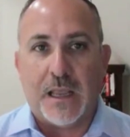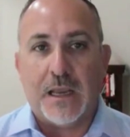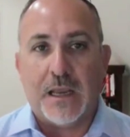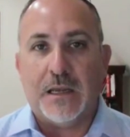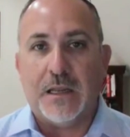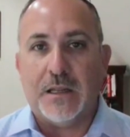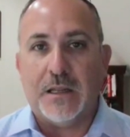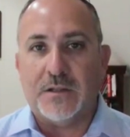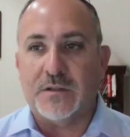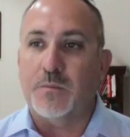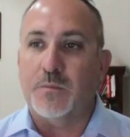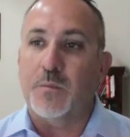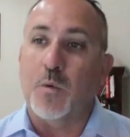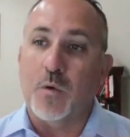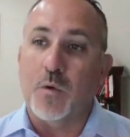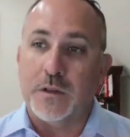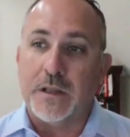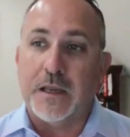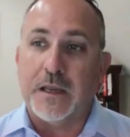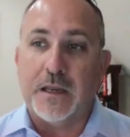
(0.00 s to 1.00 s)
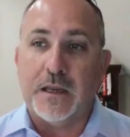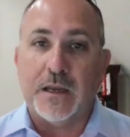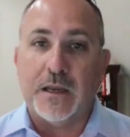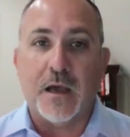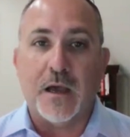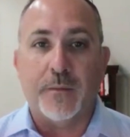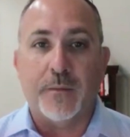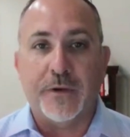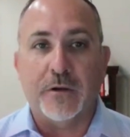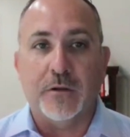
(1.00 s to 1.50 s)
need support, they need
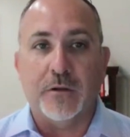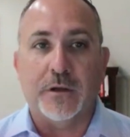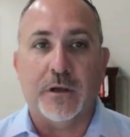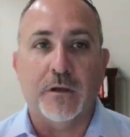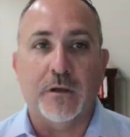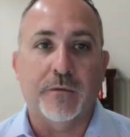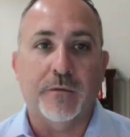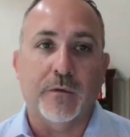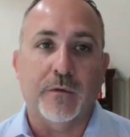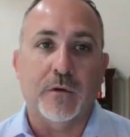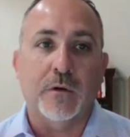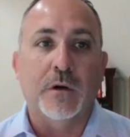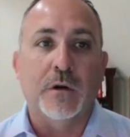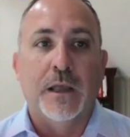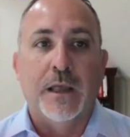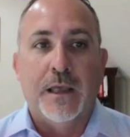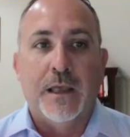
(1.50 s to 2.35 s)
help, they're looking for